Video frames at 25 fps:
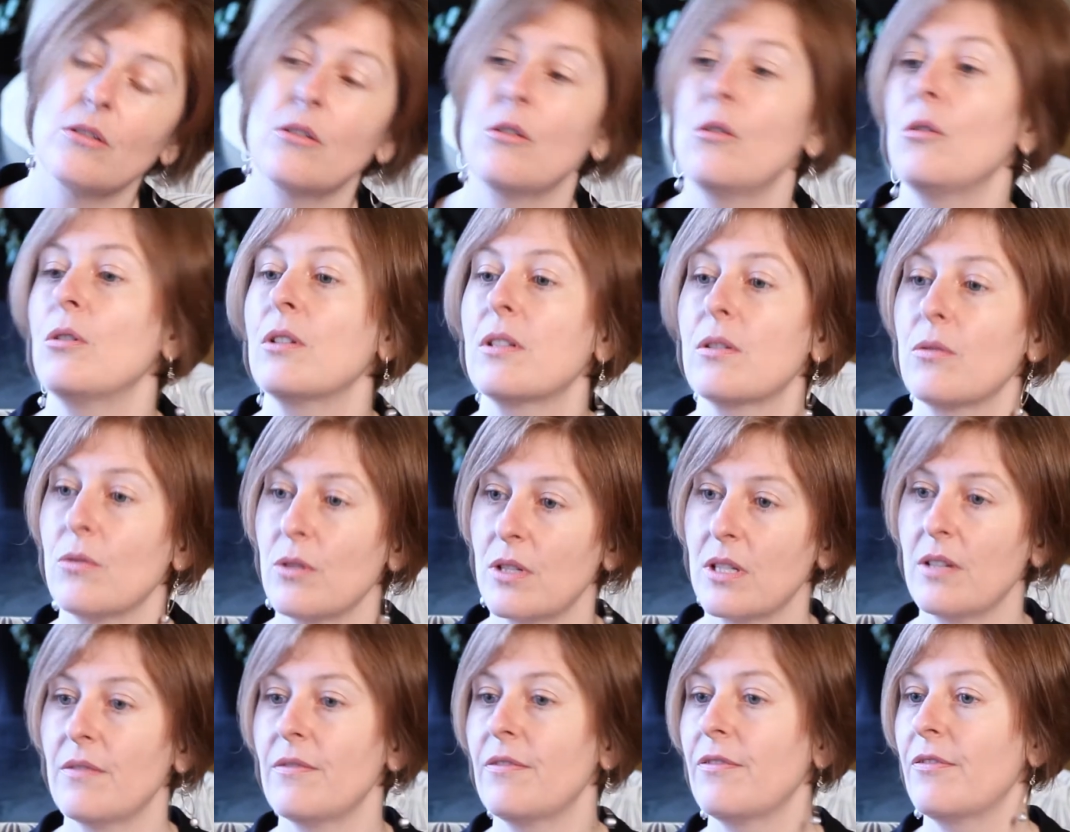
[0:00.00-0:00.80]
all
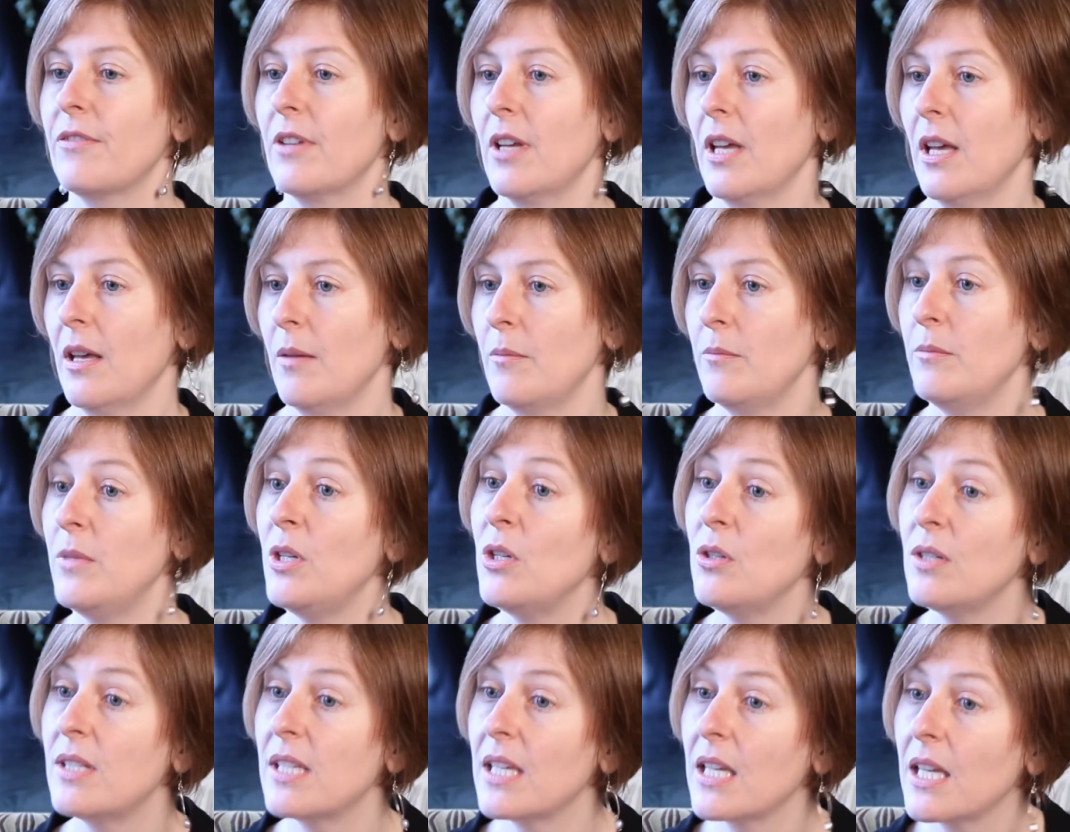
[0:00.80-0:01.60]
sorts of
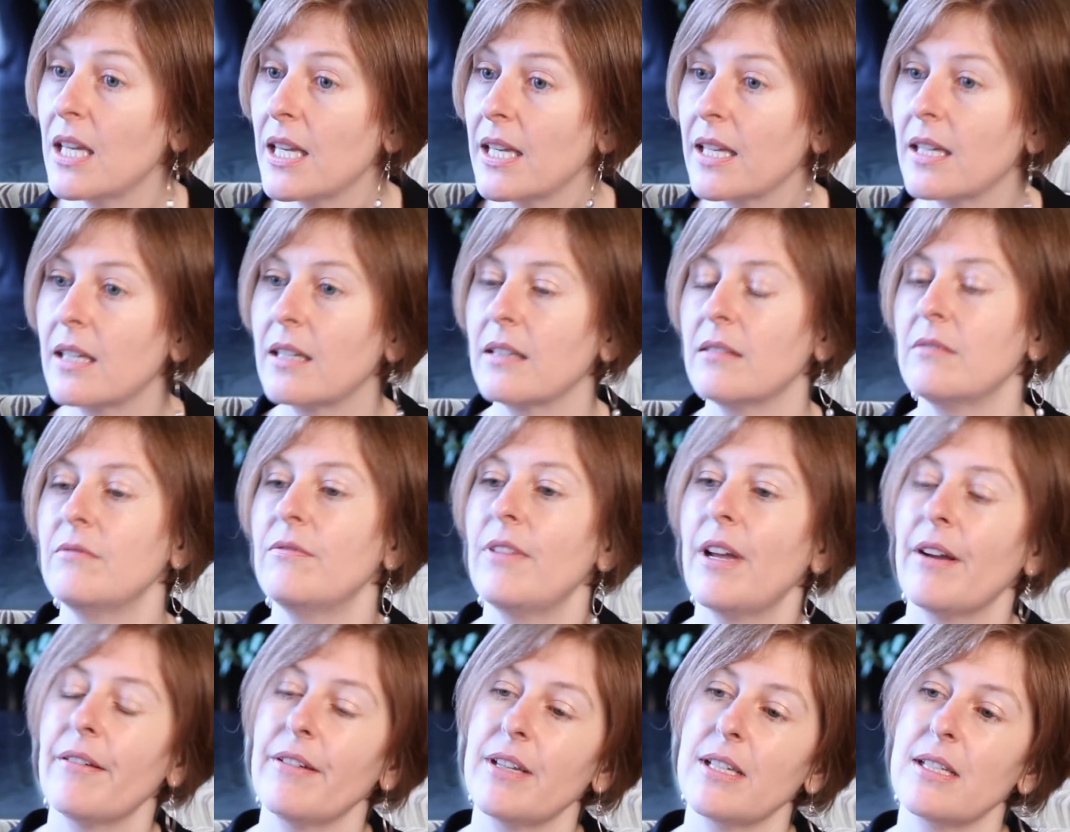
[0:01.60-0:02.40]
music and
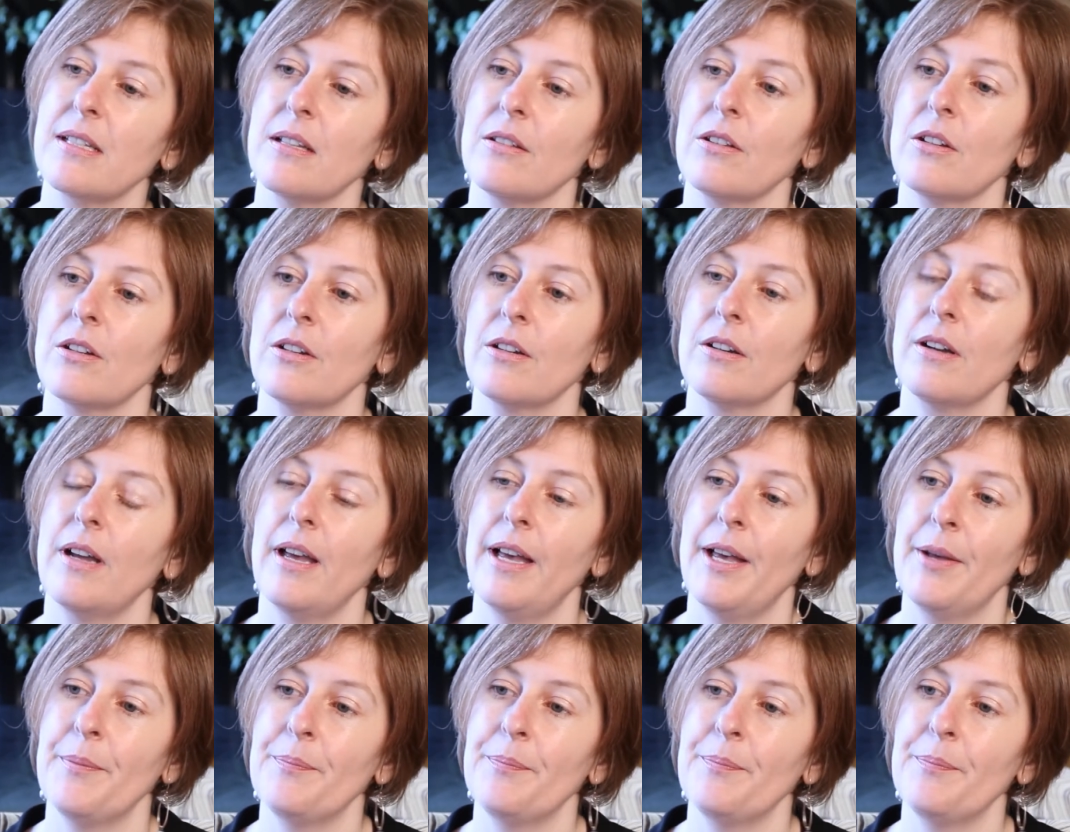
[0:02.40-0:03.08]
various other